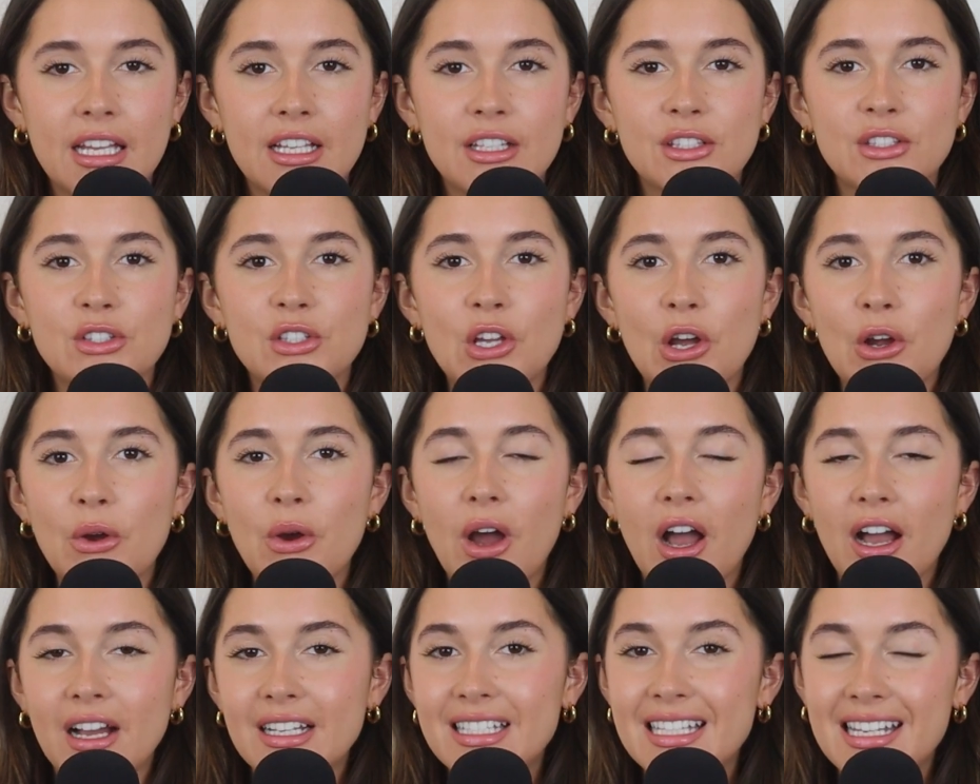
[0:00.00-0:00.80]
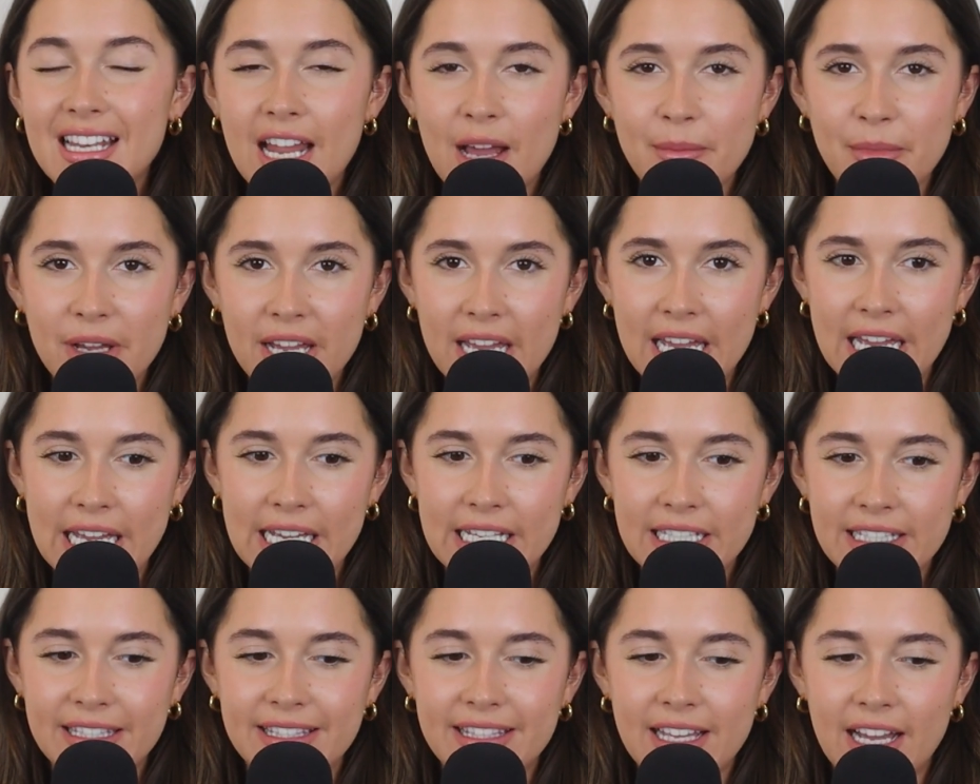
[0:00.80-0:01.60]
So her dilemma
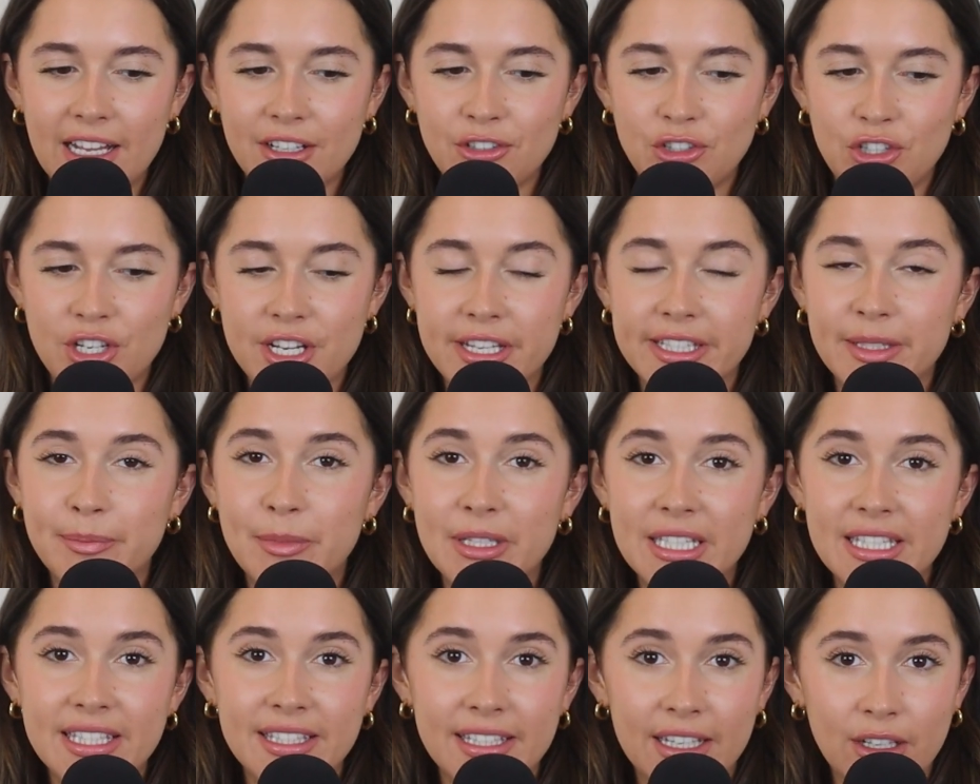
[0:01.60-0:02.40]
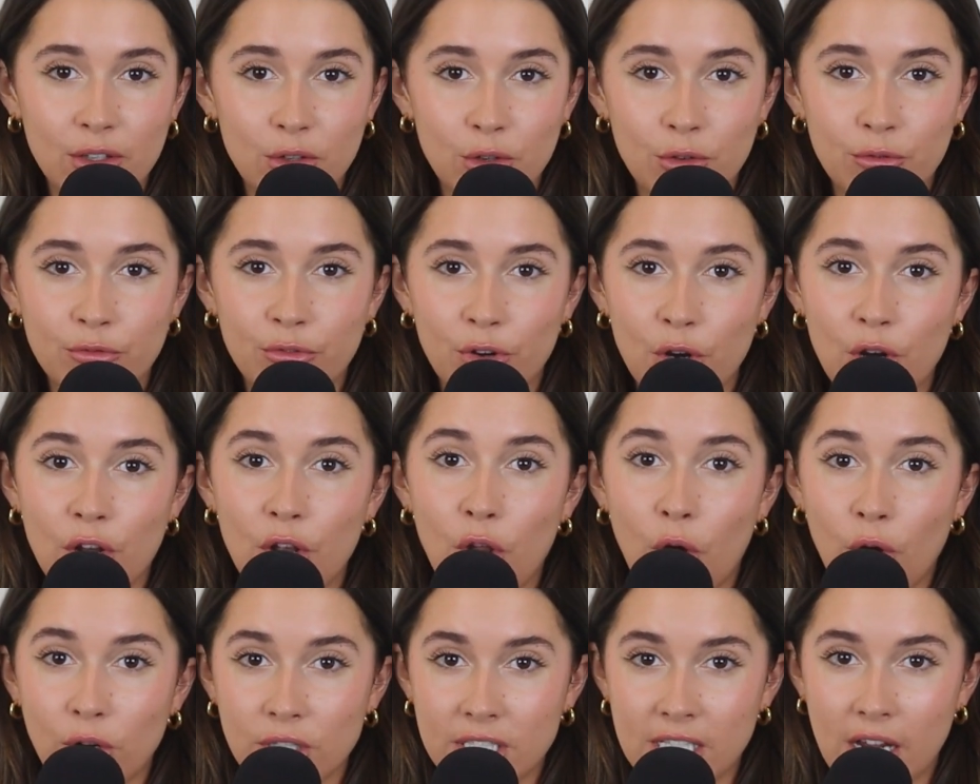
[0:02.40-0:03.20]
is that she's been single for a
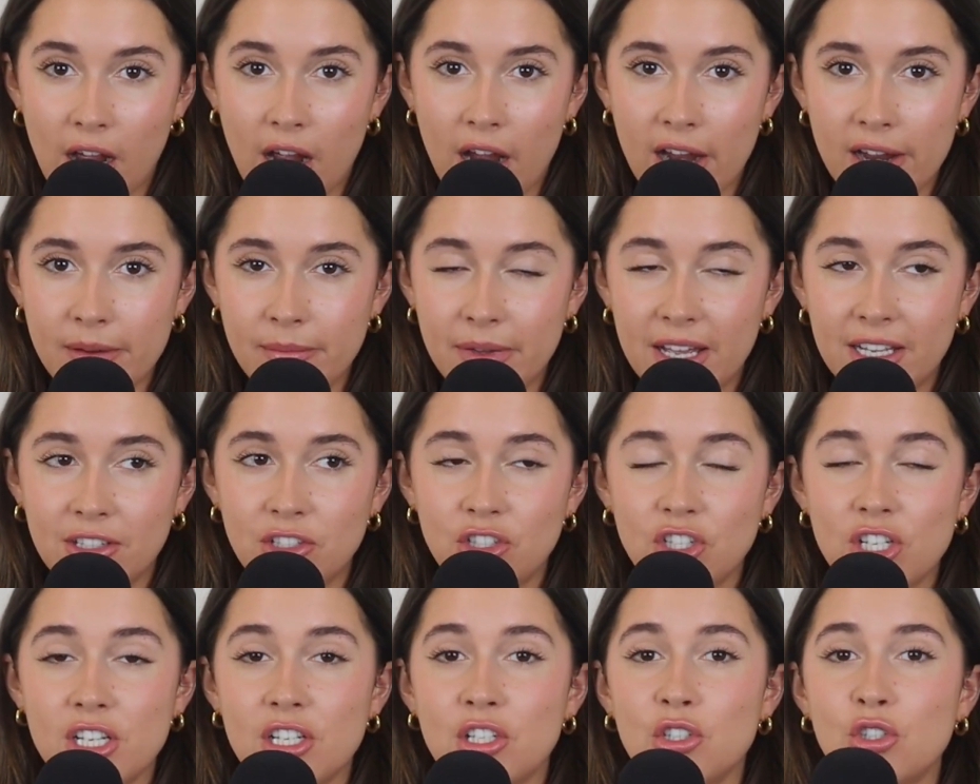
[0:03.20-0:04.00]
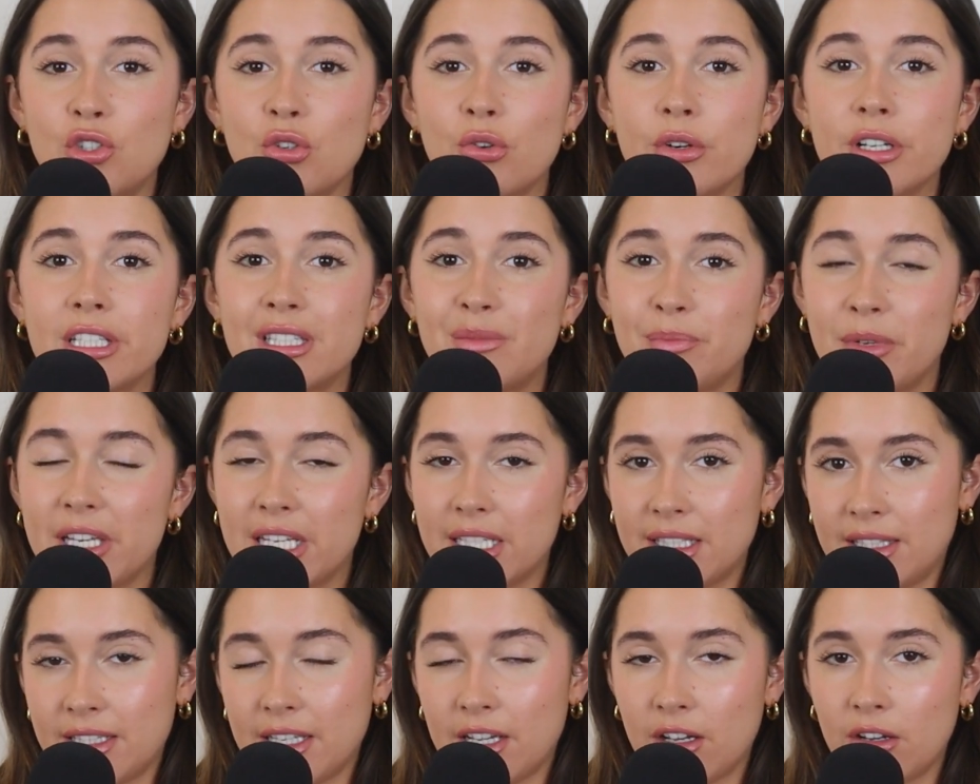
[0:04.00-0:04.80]
long time and she enjoys
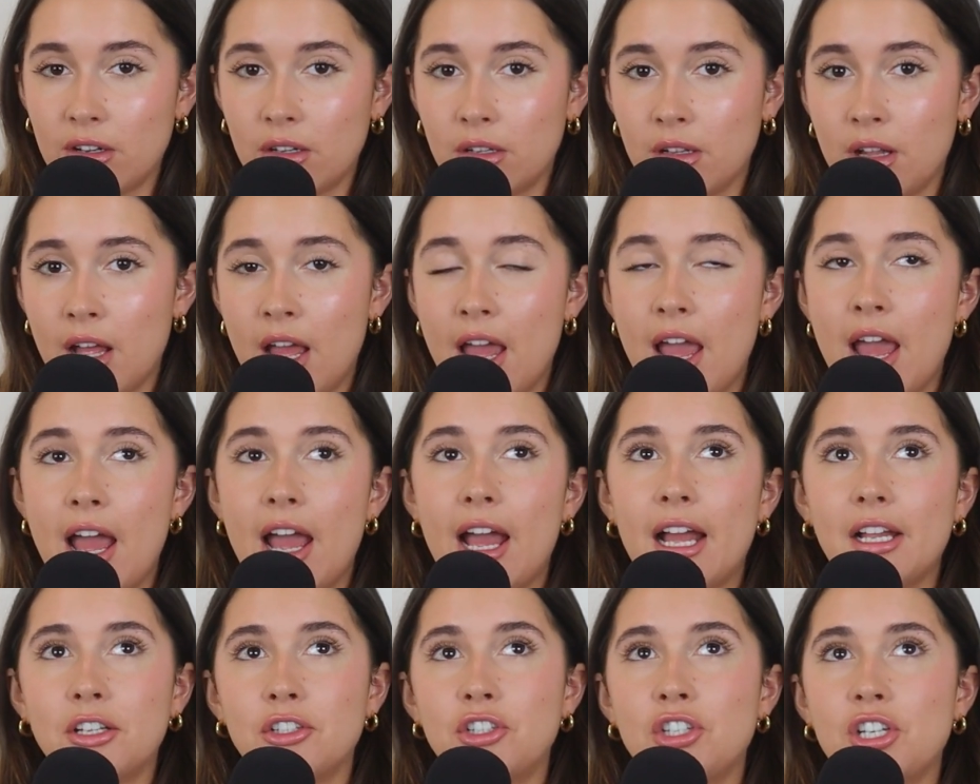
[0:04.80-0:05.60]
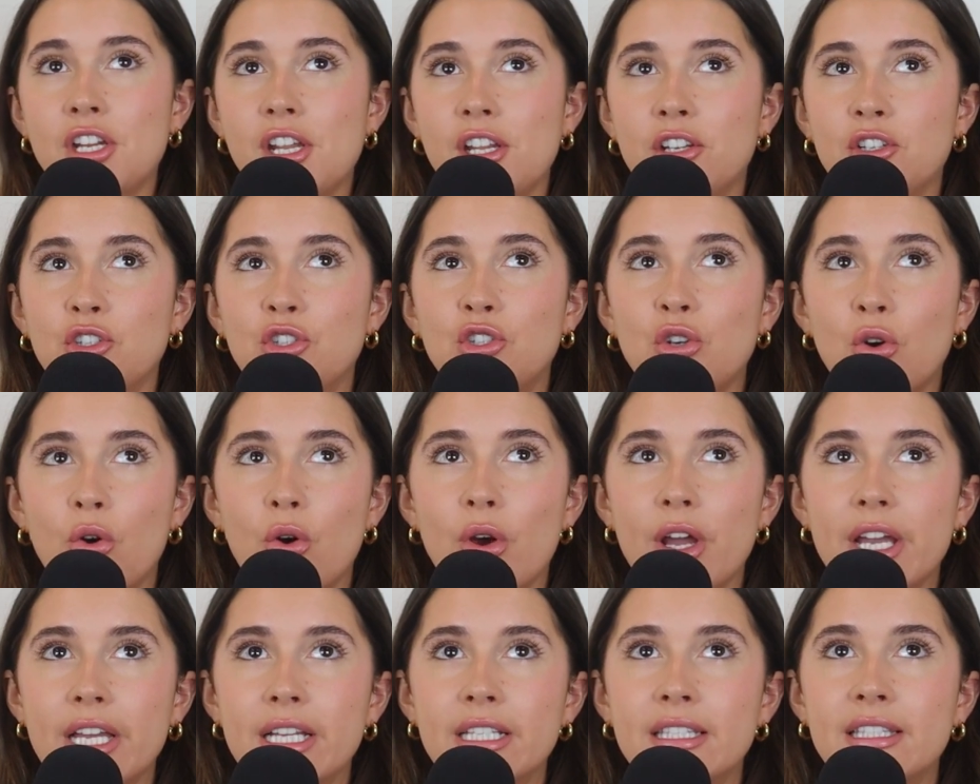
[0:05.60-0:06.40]
being single and she
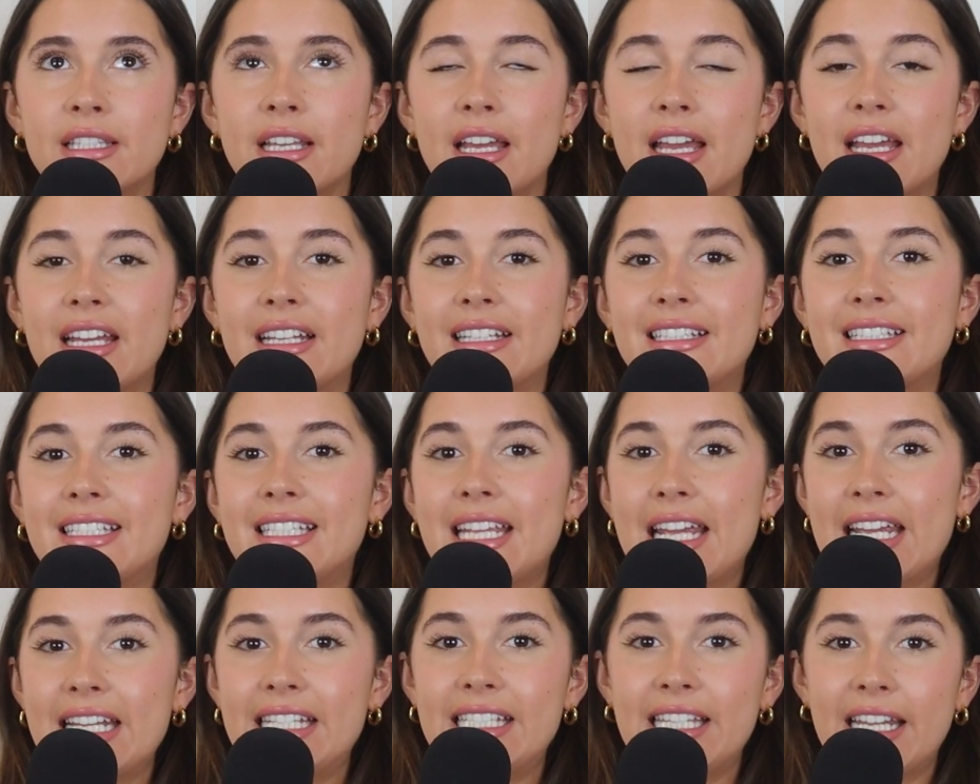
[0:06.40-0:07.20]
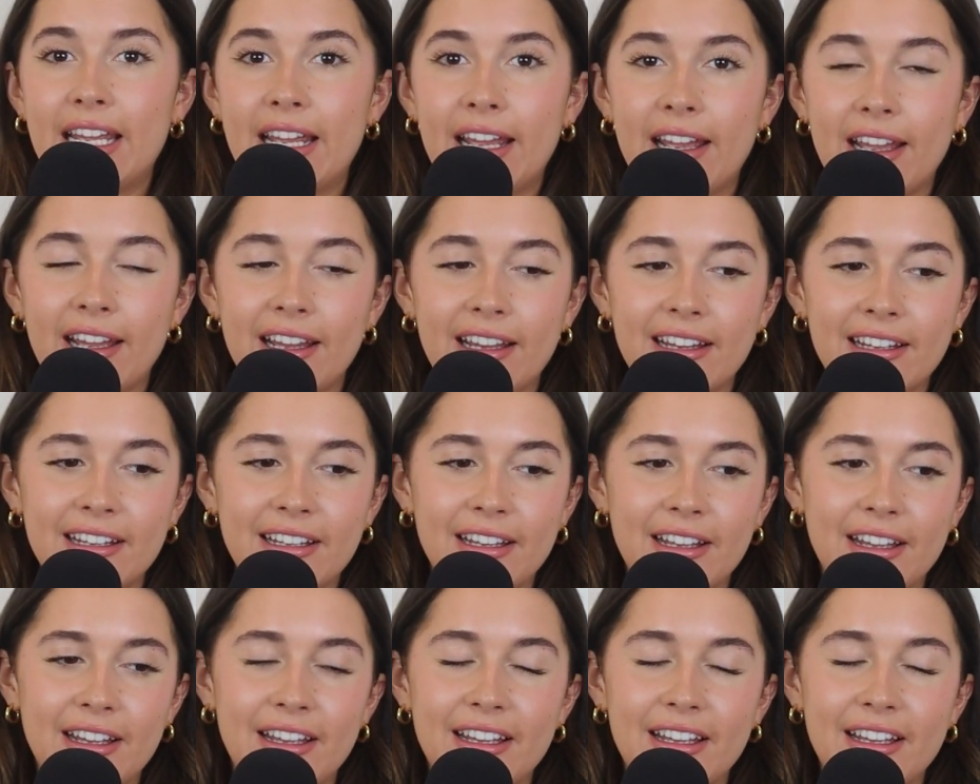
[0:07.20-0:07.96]
enjoys dating,